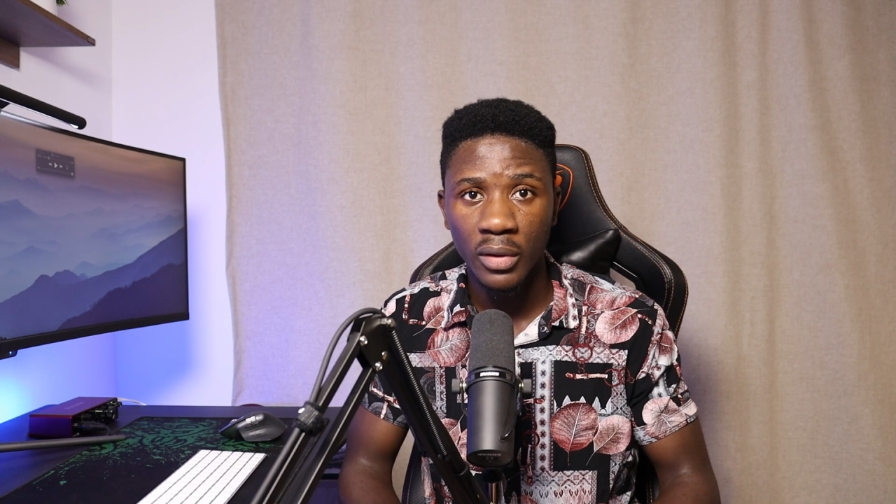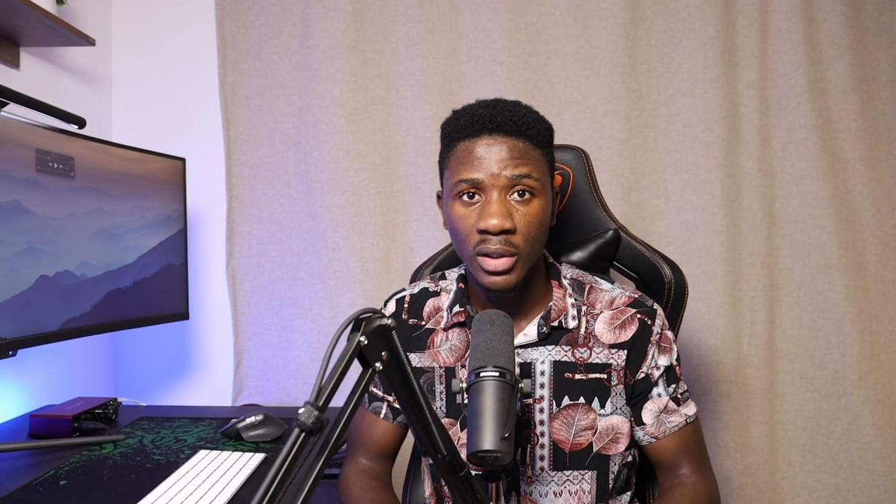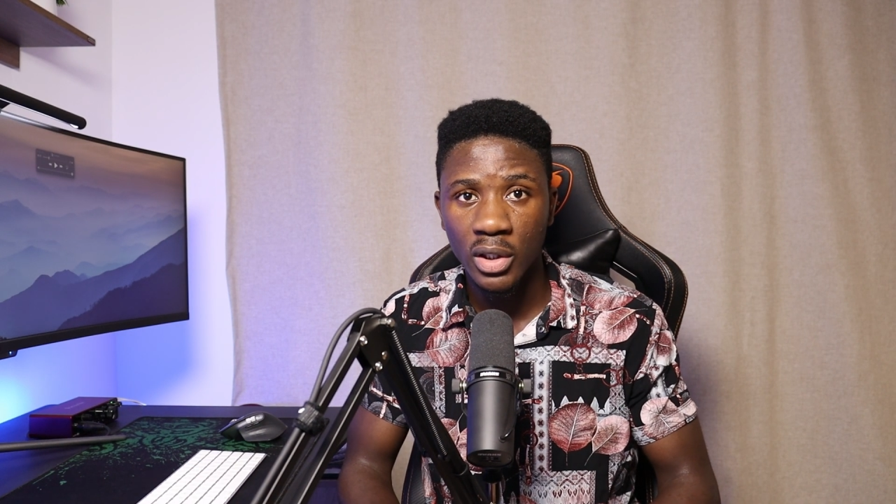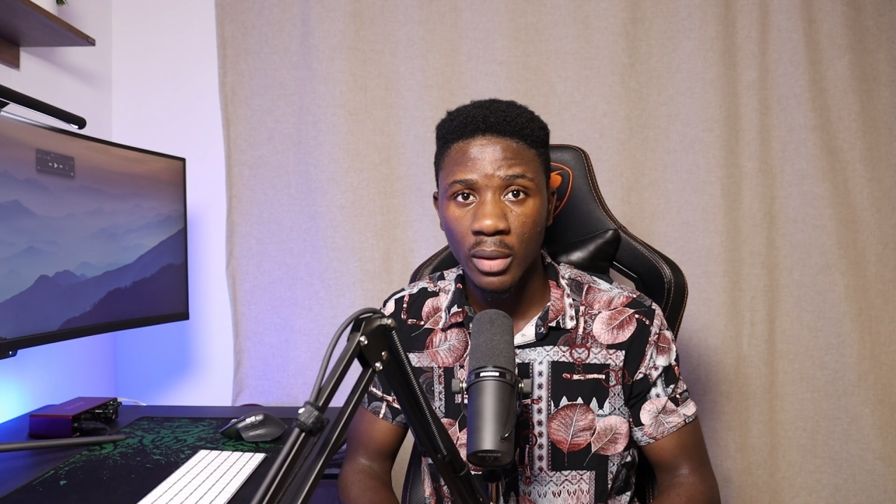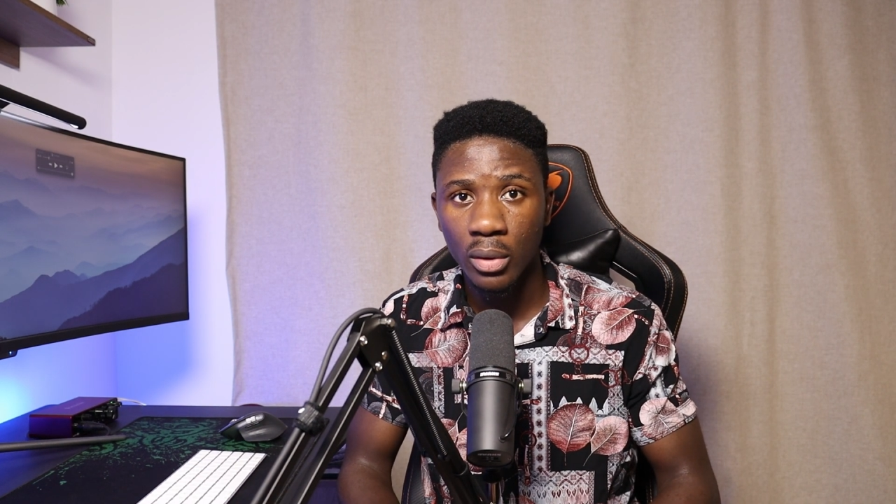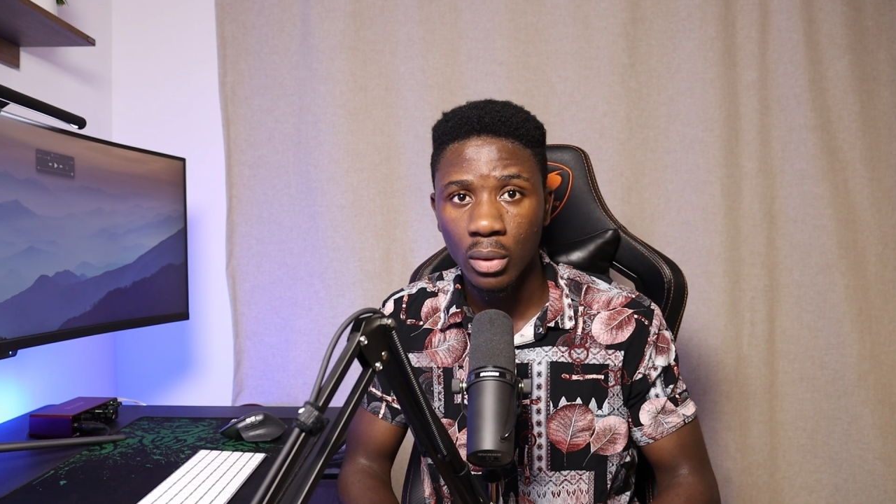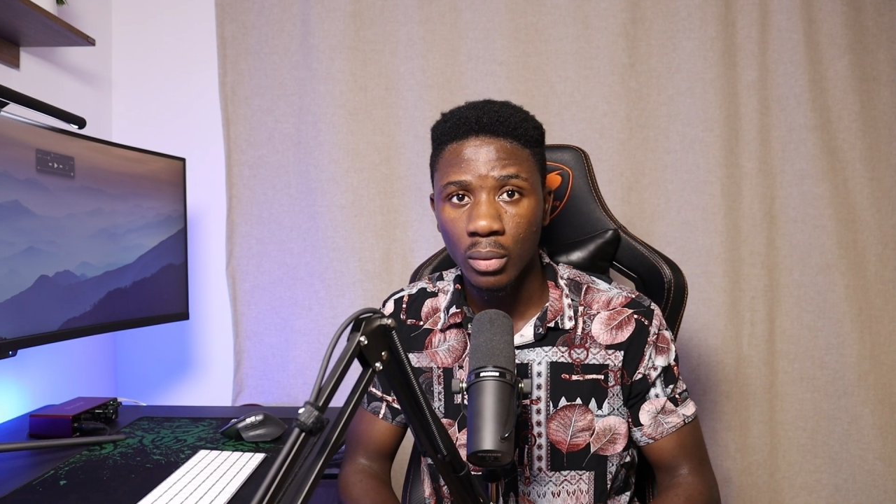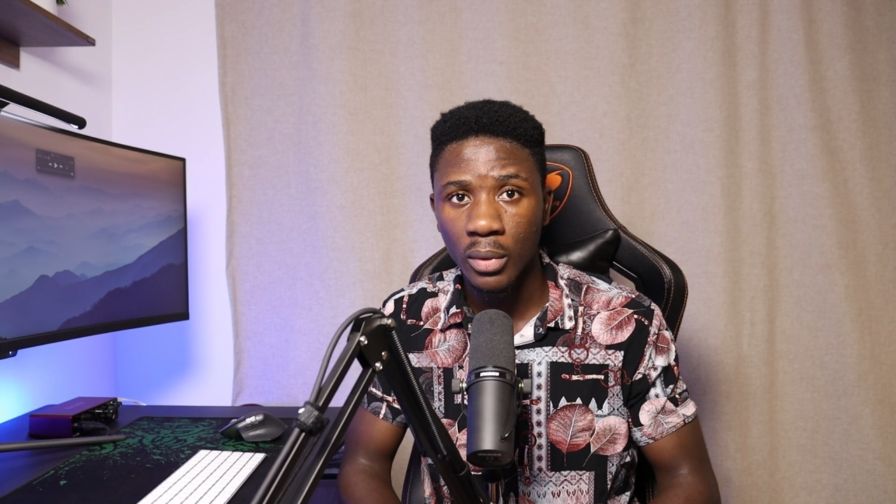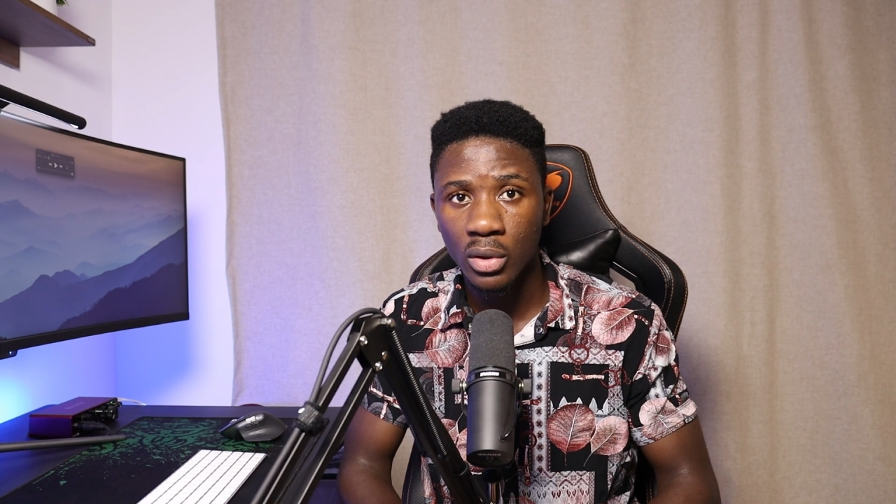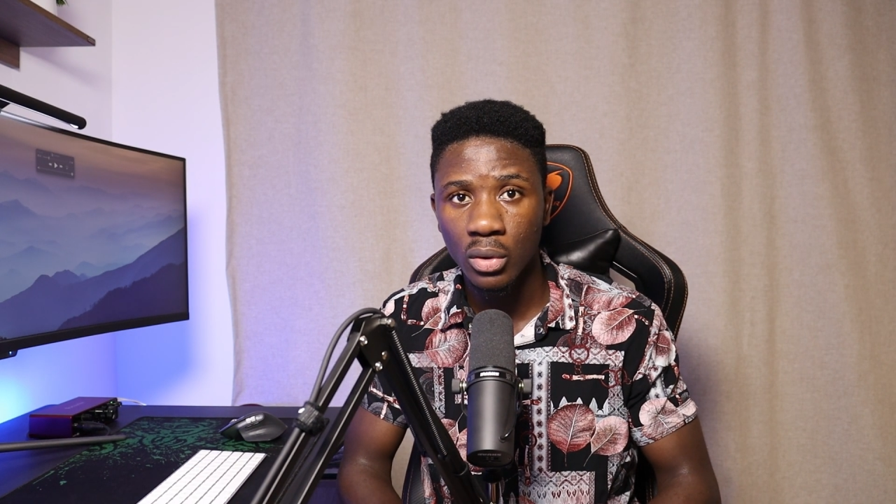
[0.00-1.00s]
HTML
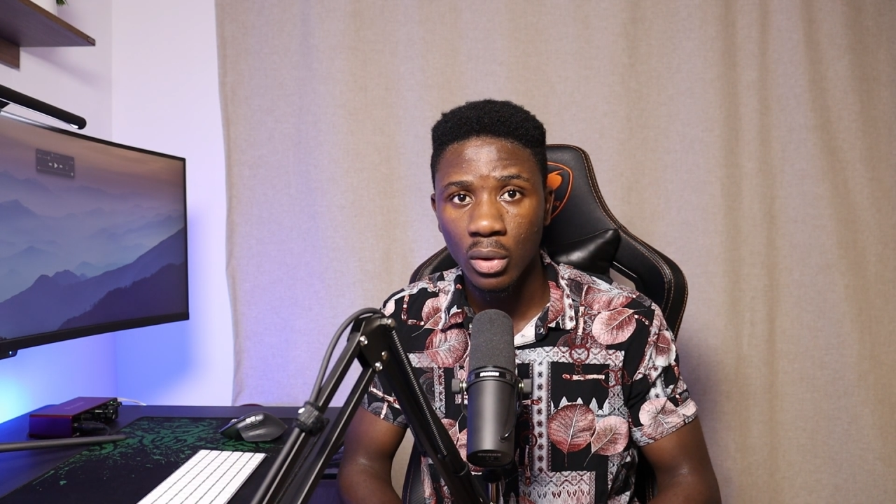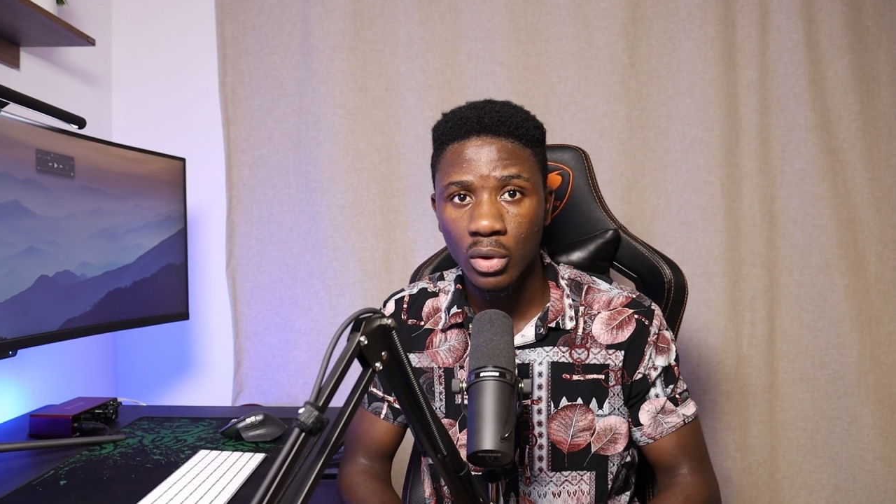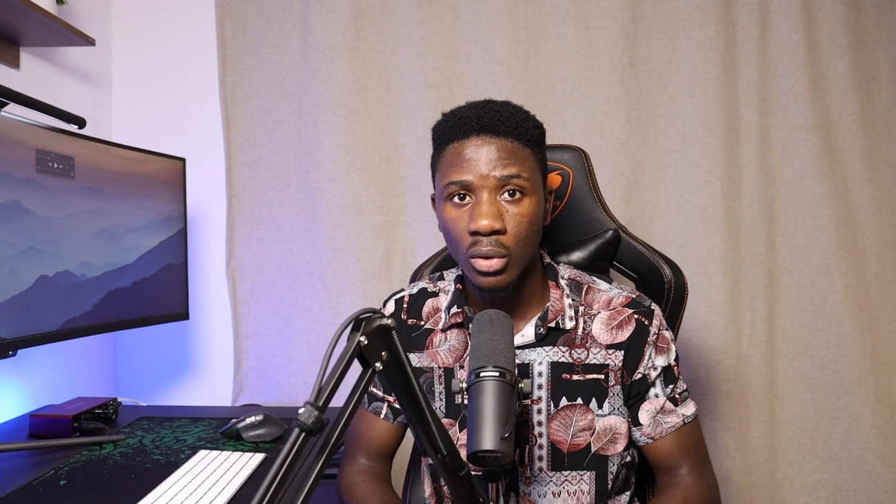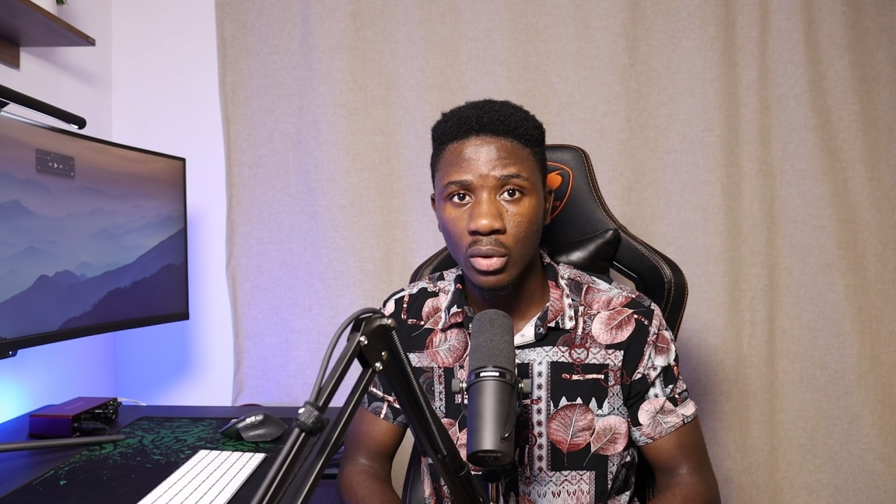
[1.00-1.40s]
document structure,